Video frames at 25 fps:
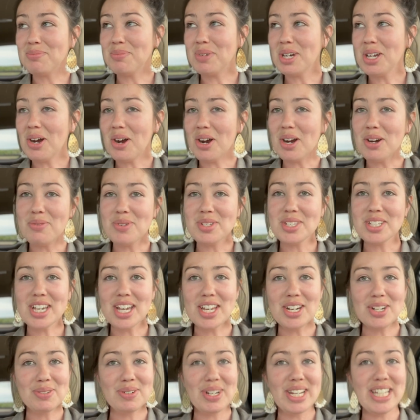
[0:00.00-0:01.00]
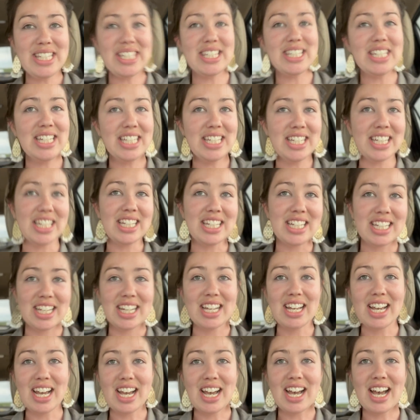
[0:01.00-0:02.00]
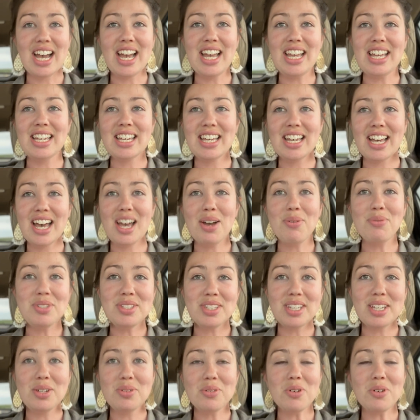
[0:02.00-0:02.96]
my heart was kind of racing, and I was like,